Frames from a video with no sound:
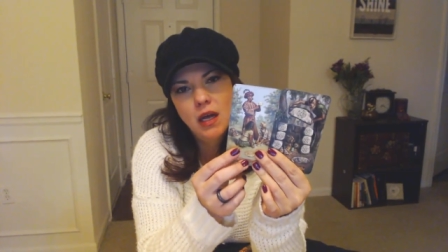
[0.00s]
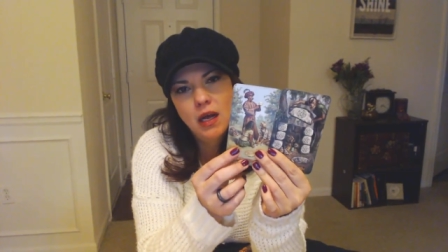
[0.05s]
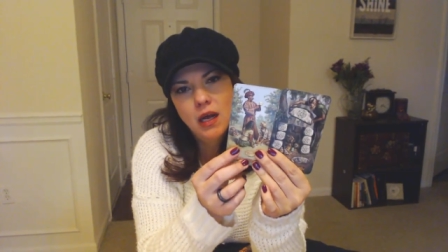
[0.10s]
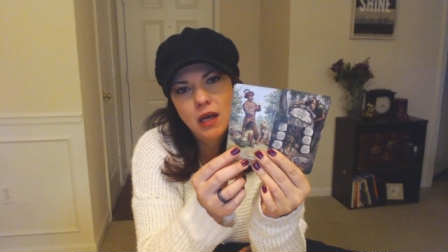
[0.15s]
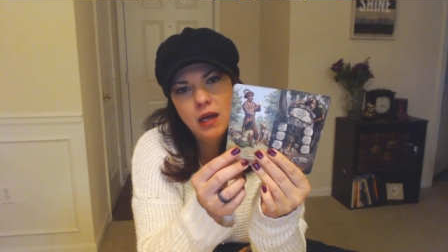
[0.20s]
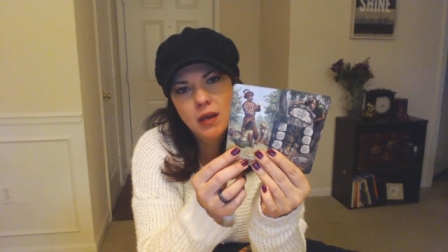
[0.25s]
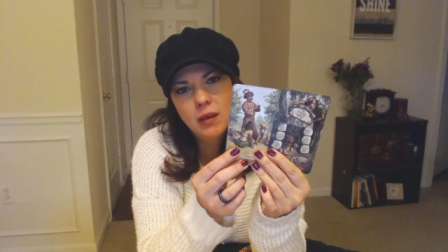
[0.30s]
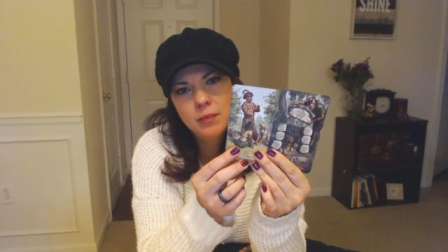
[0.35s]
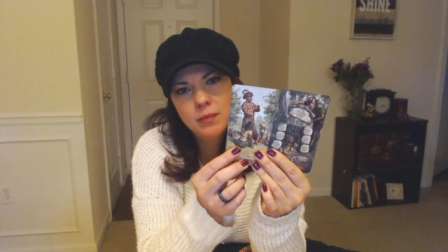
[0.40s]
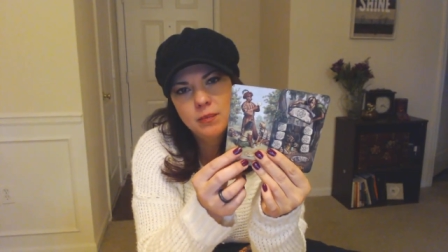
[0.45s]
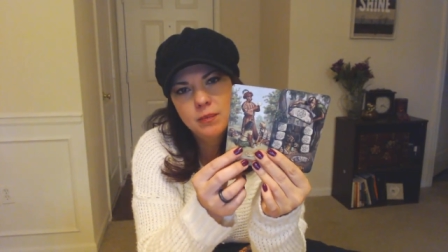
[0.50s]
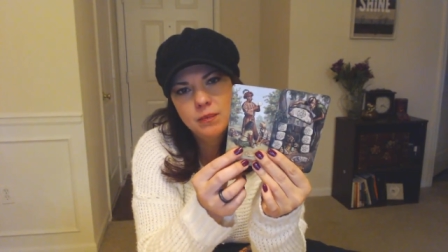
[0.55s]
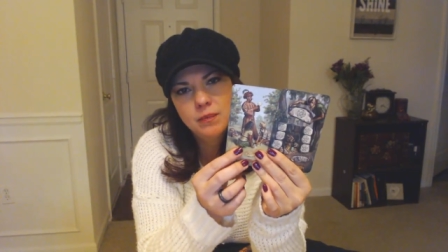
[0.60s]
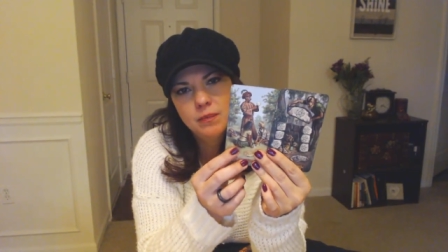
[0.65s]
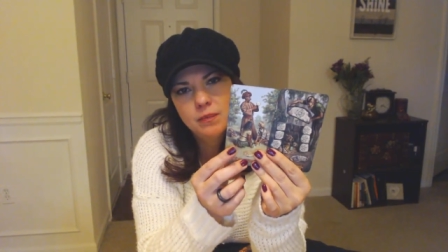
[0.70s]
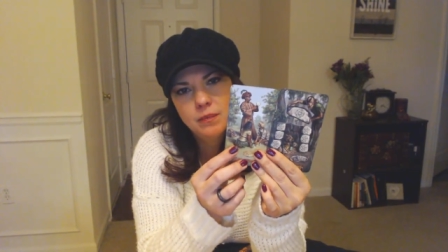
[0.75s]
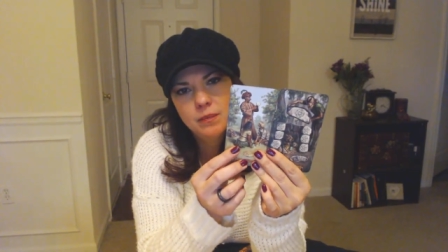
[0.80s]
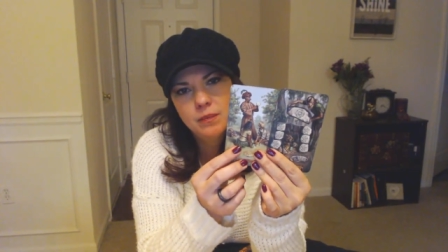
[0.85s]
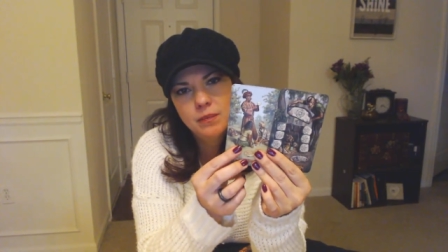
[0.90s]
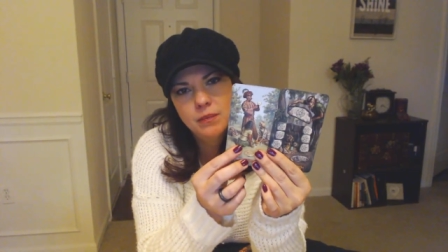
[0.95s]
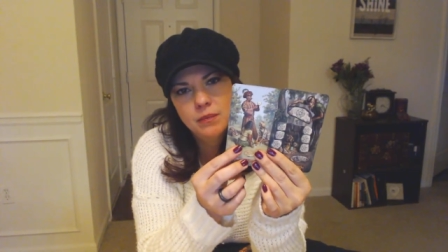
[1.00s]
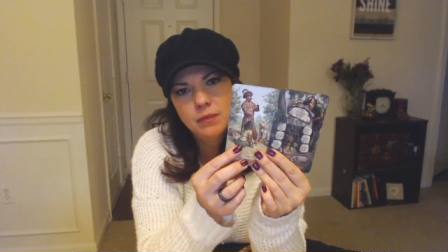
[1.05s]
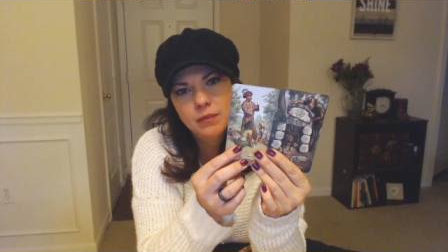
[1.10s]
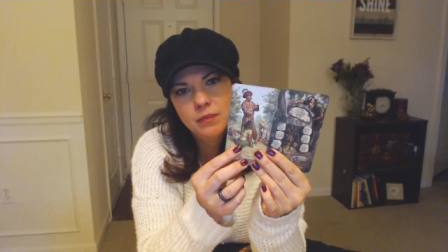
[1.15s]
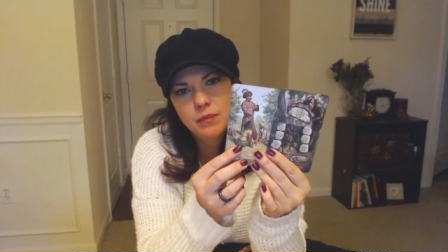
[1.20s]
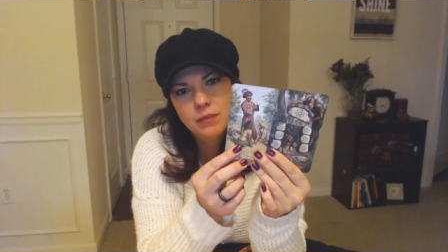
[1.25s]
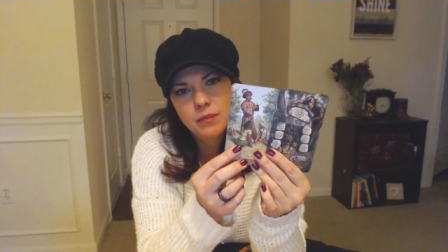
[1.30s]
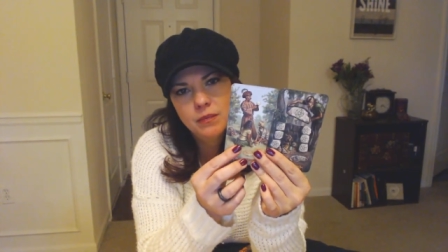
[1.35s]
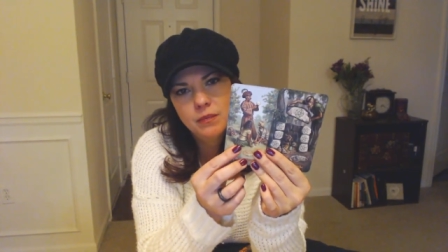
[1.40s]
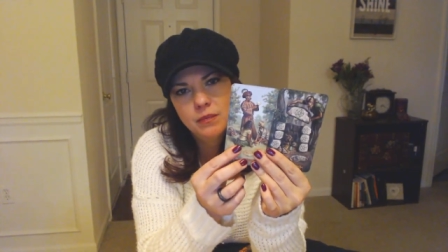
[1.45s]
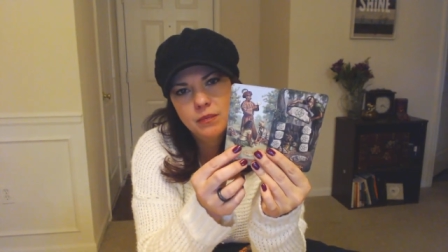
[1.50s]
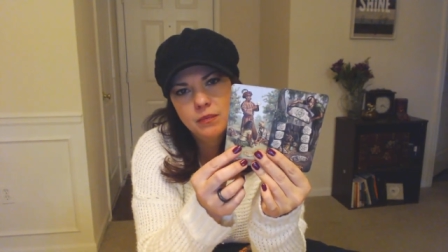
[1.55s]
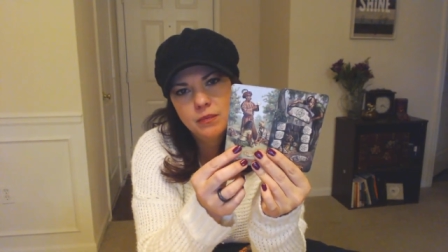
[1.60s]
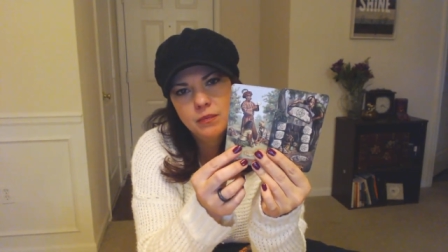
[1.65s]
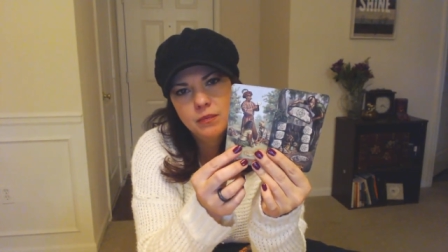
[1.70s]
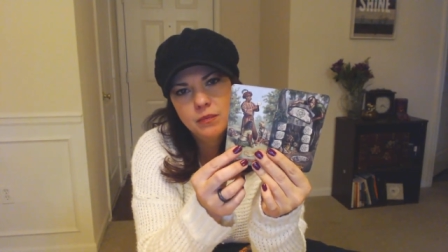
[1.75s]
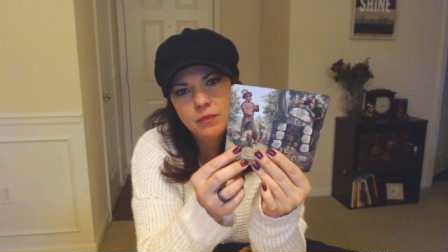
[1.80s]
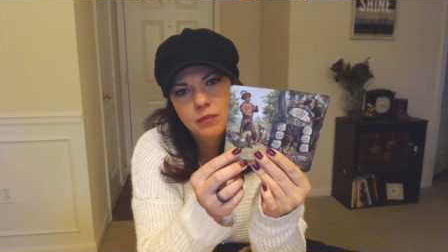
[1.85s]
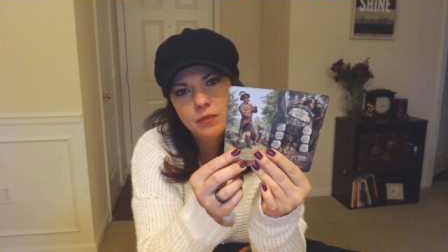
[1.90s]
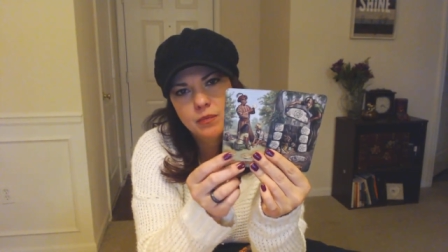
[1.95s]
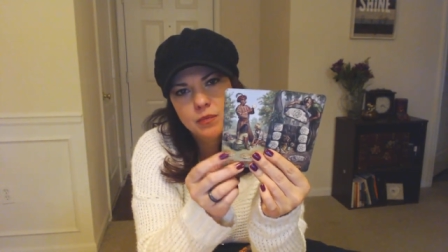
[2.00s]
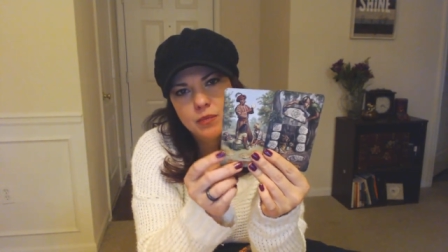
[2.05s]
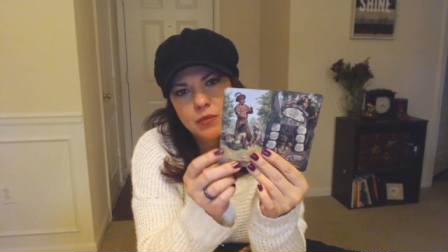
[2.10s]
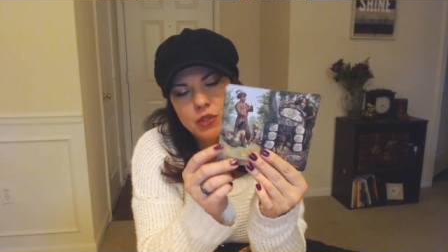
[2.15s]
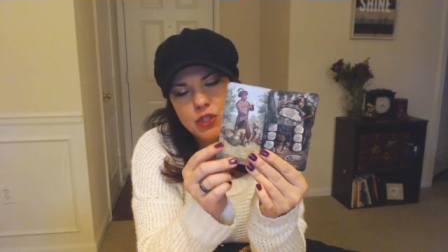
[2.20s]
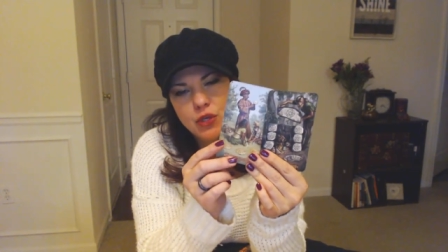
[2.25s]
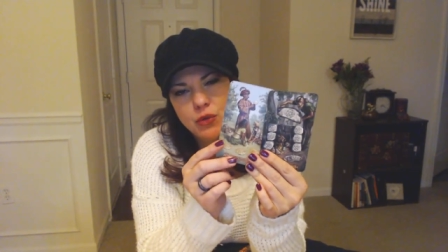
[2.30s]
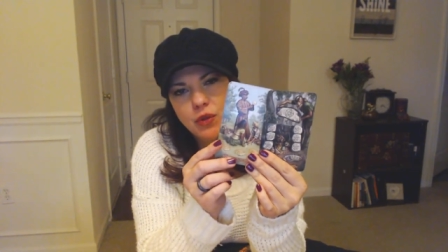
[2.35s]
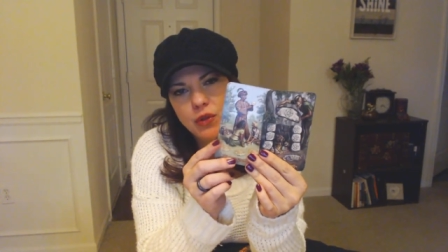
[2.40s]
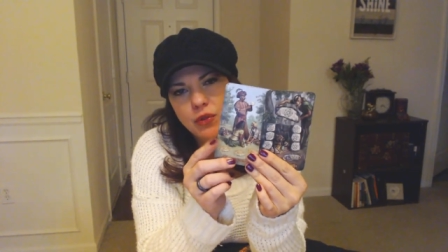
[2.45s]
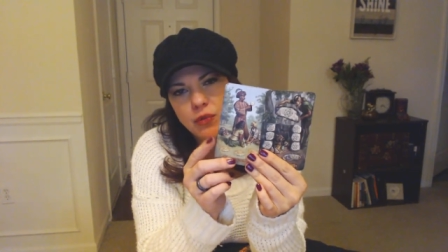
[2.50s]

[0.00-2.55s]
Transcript: Um, so